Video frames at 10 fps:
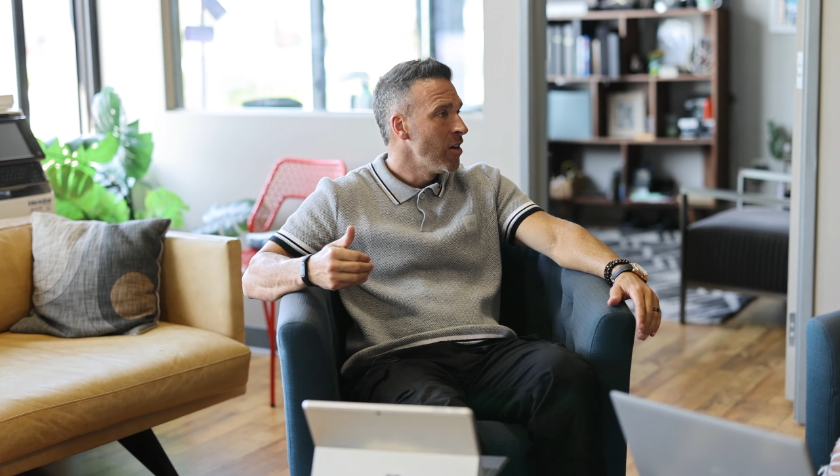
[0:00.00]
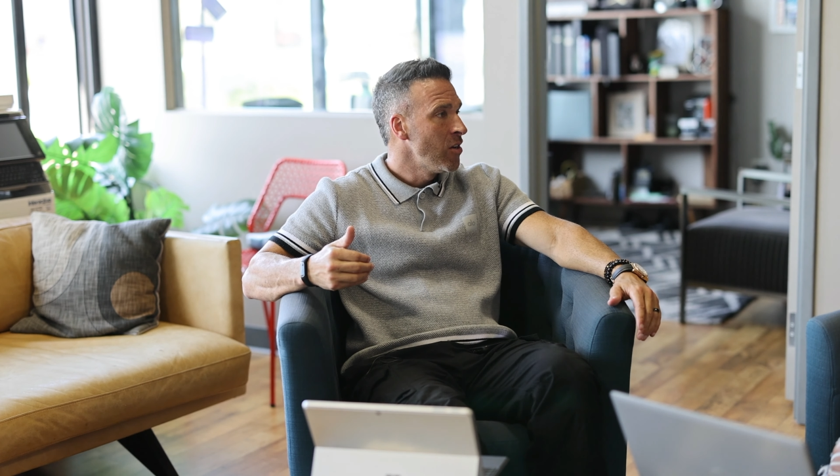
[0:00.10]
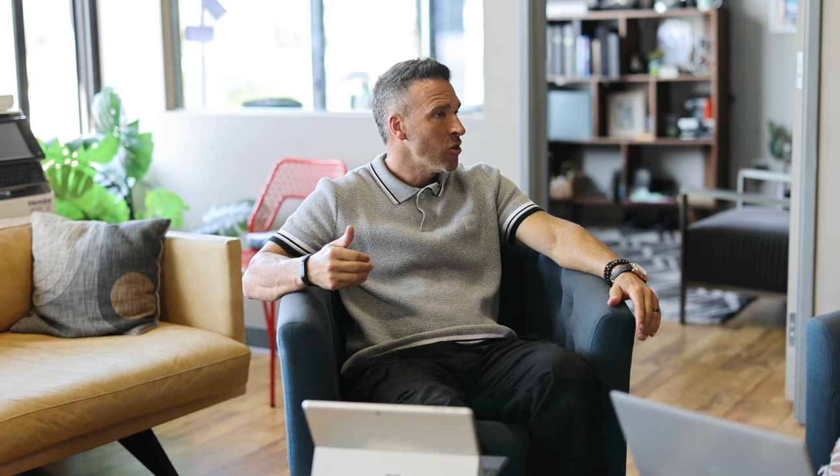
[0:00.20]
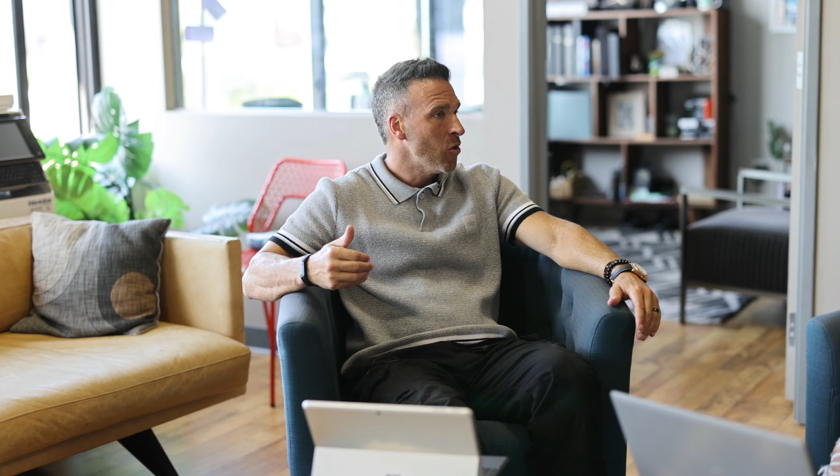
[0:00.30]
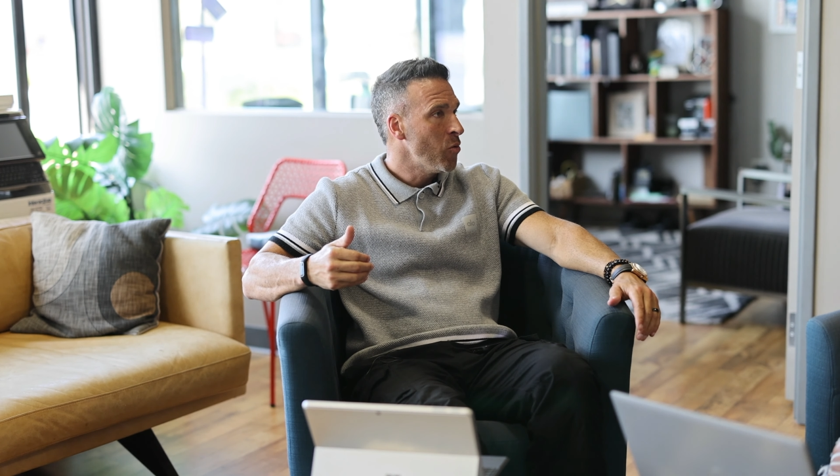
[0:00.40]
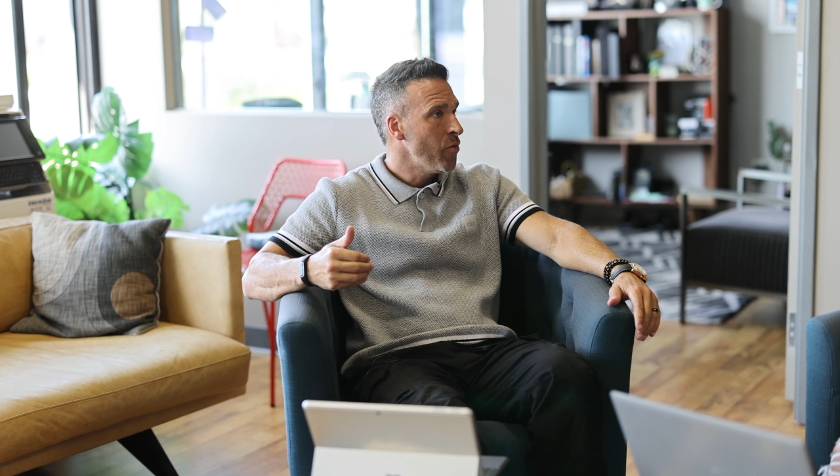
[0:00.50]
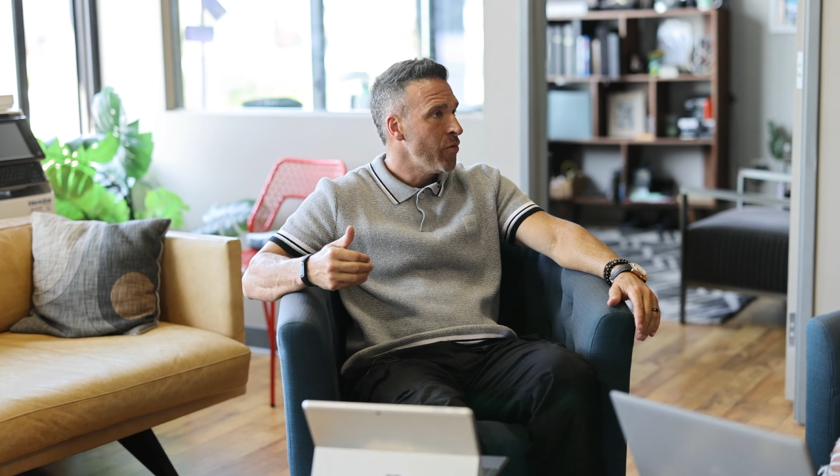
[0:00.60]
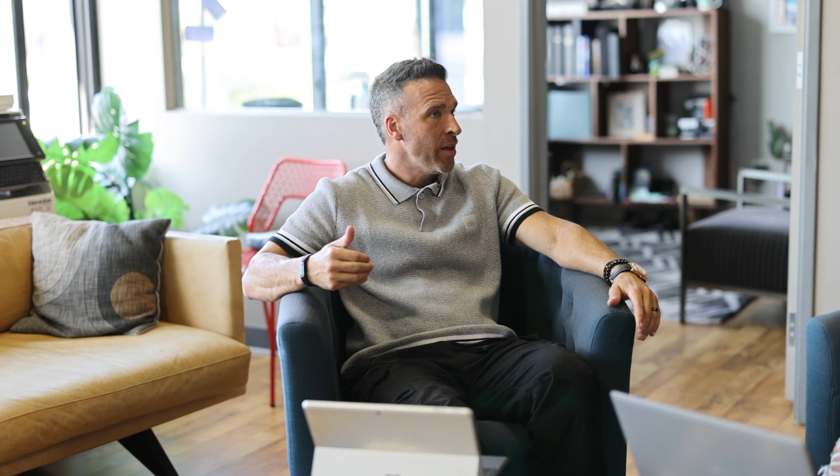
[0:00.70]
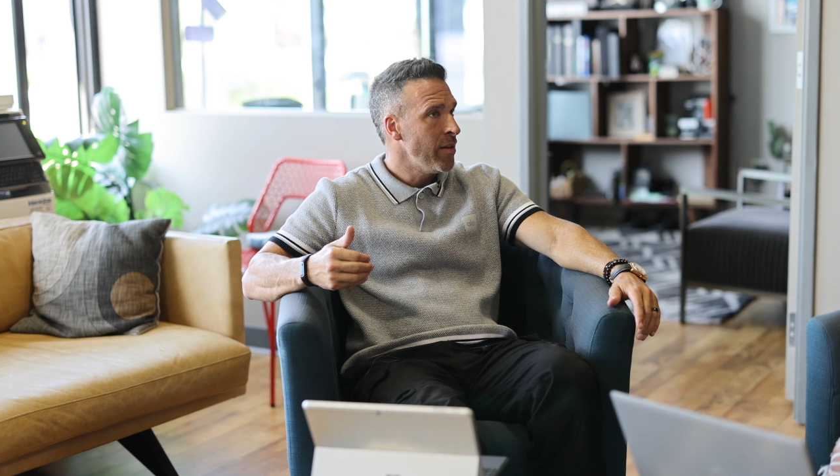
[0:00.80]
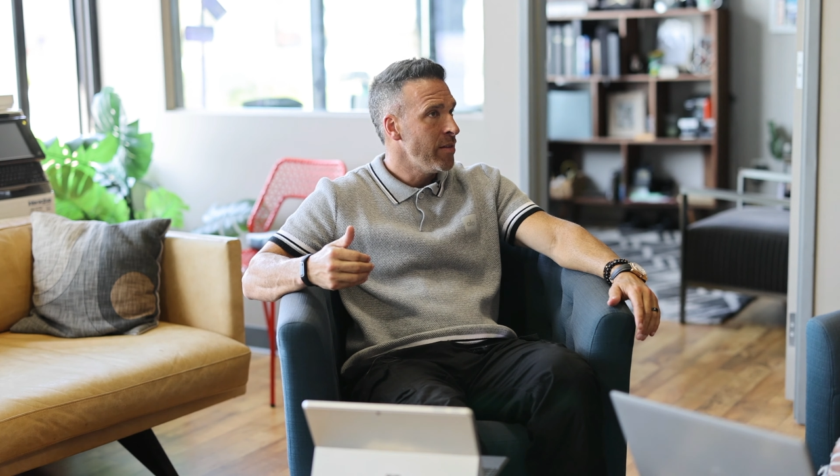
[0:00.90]
So
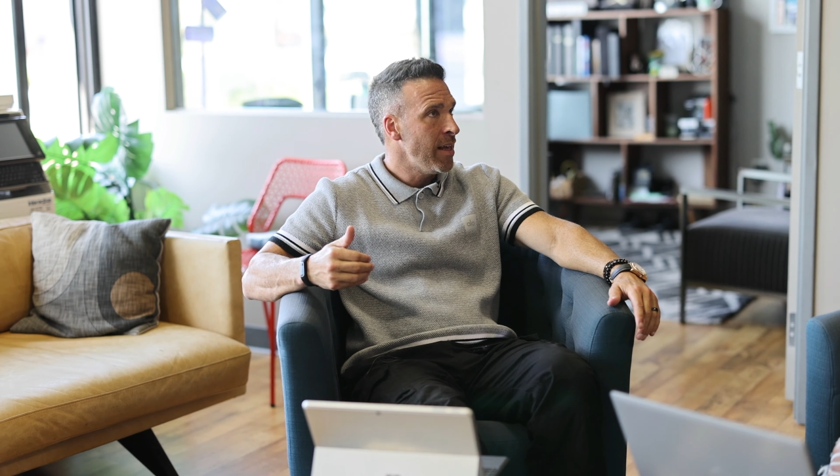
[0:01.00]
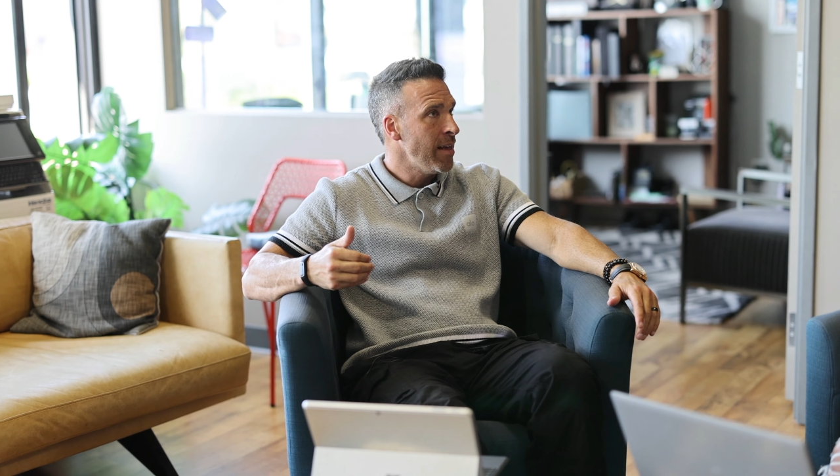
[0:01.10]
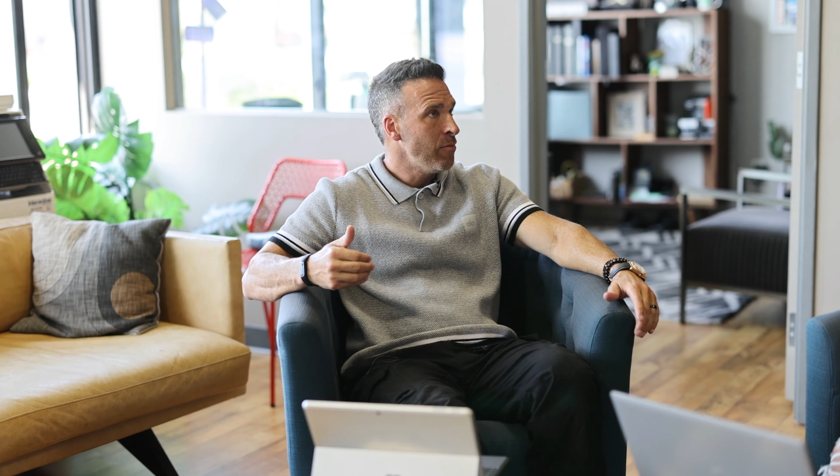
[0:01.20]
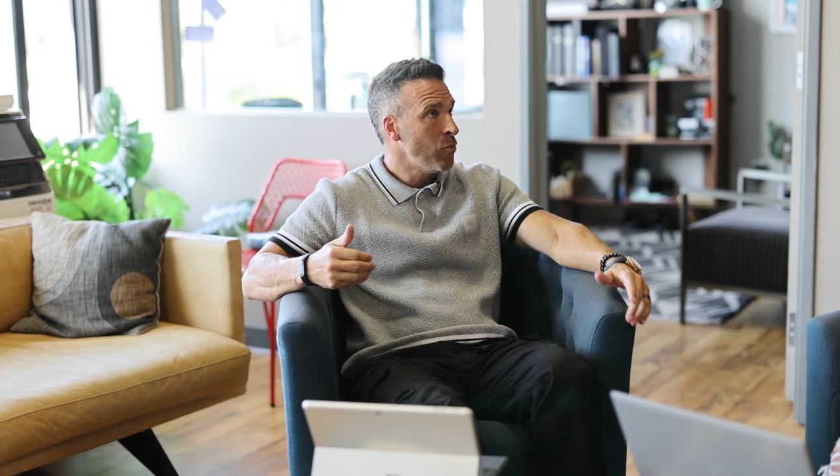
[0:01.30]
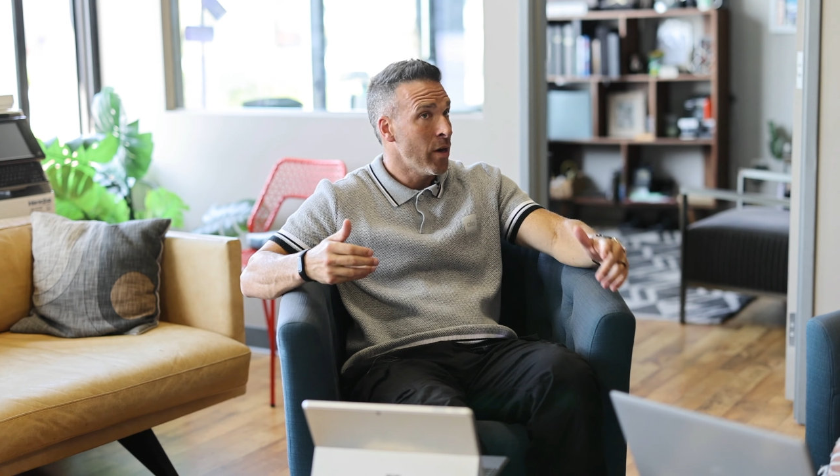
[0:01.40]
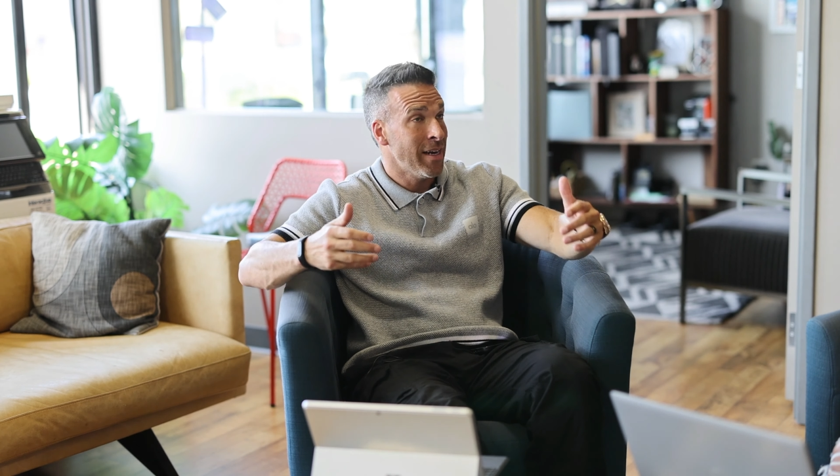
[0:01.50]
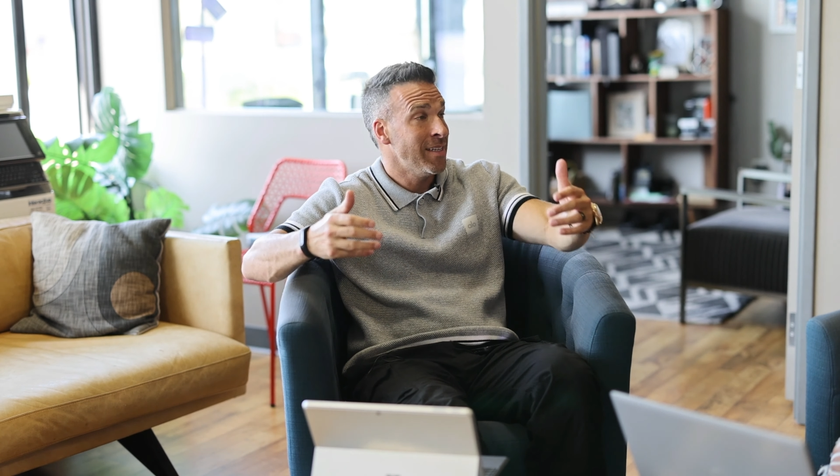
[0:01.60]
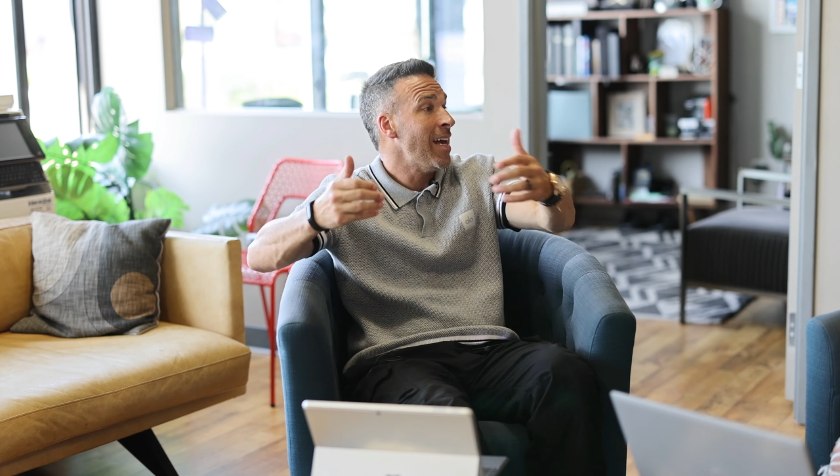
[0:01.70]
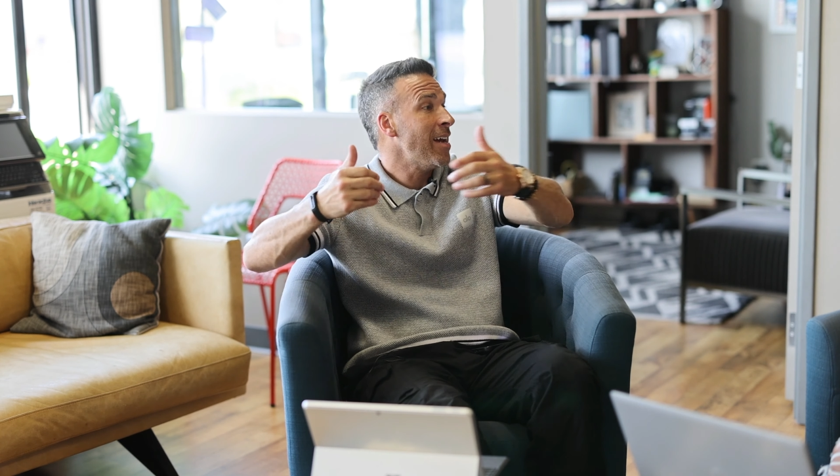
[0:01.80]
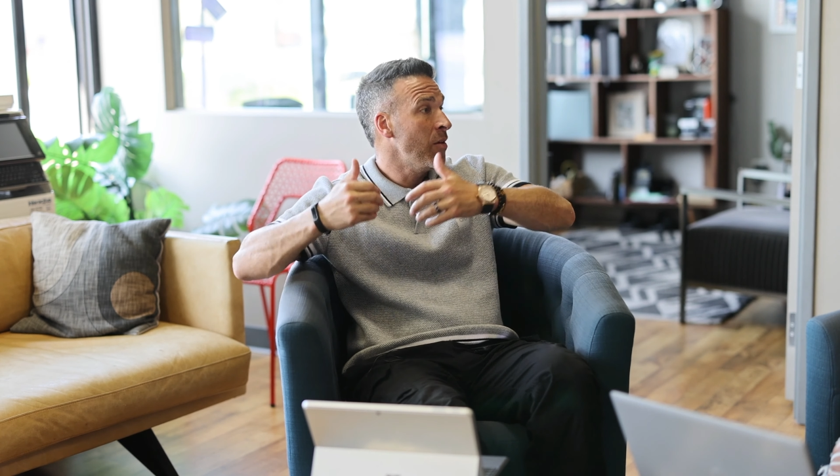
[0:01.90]
they want to get a
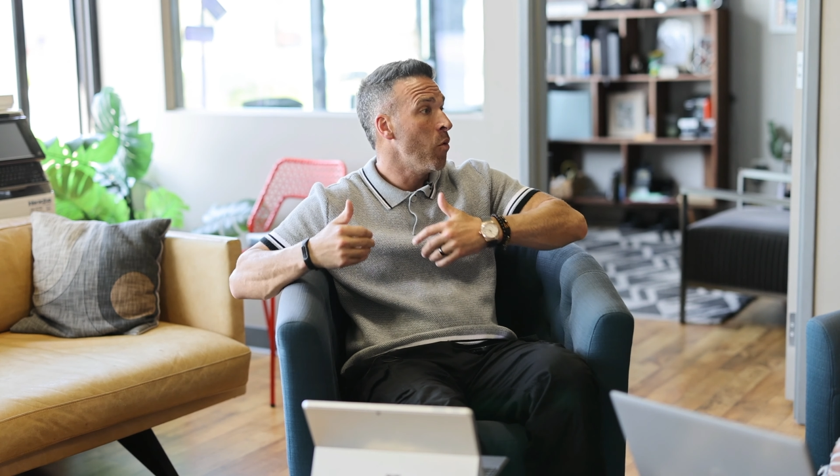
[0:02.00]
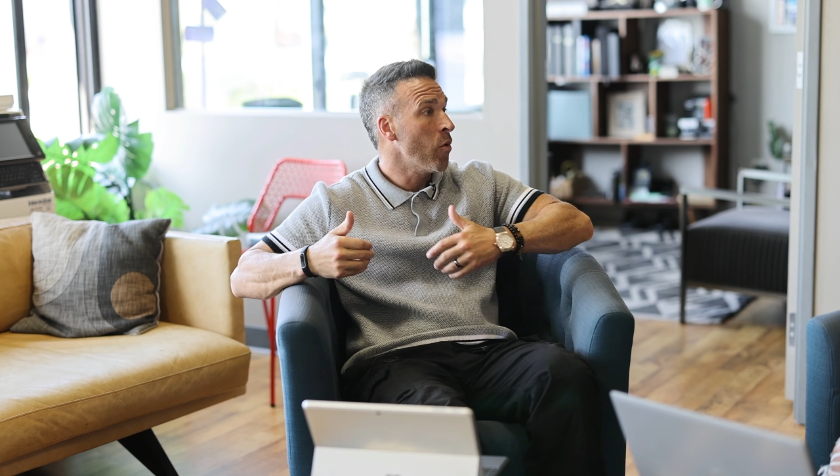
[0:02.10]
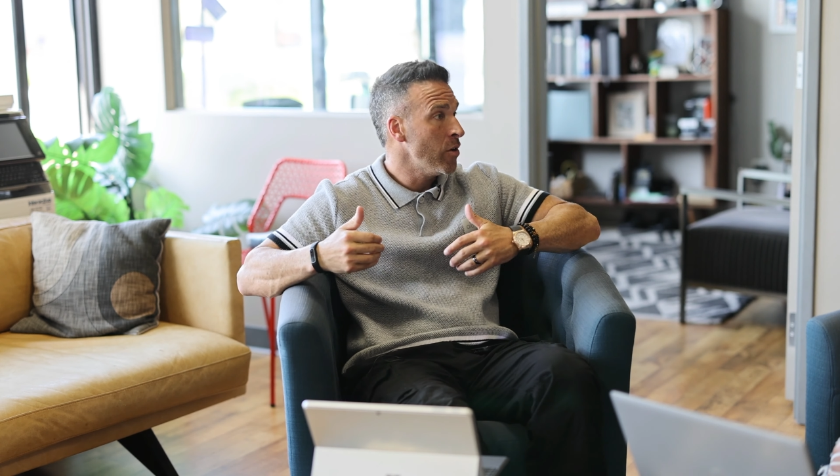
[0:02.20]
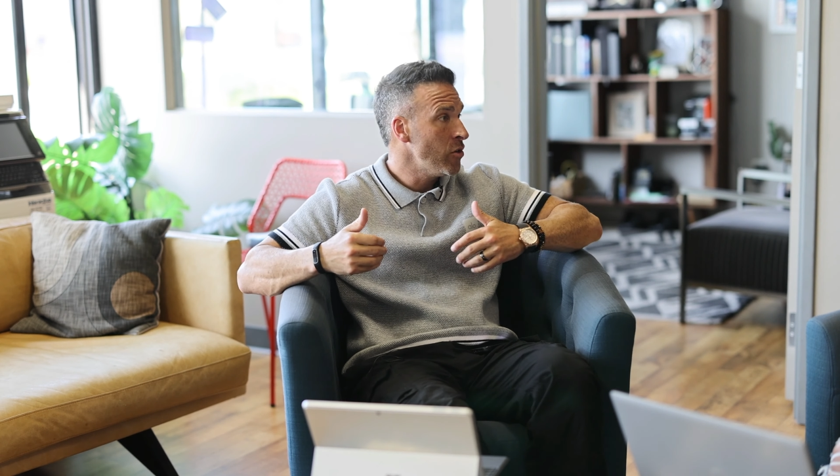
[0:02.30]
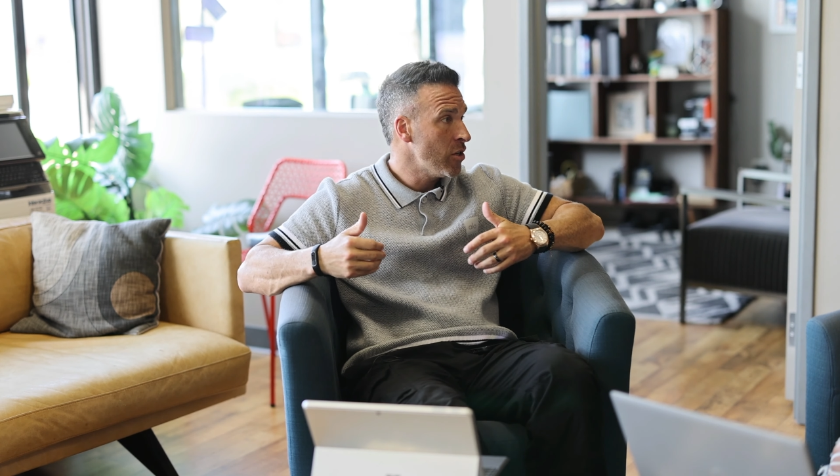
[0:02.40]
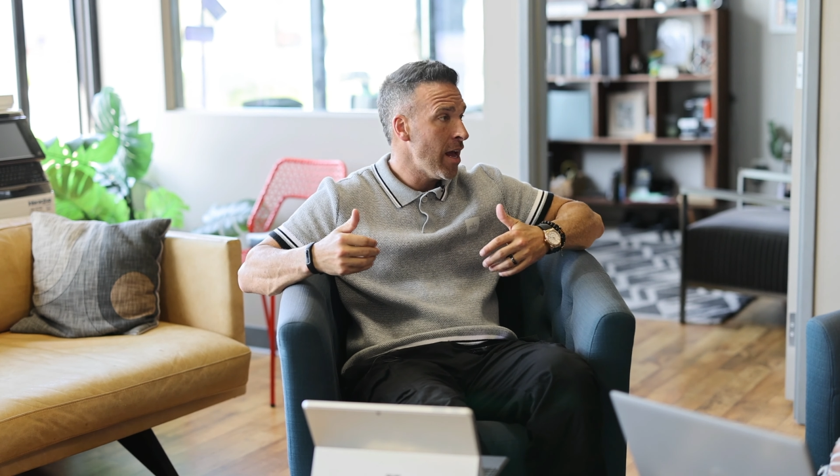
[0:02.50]
second mortgage.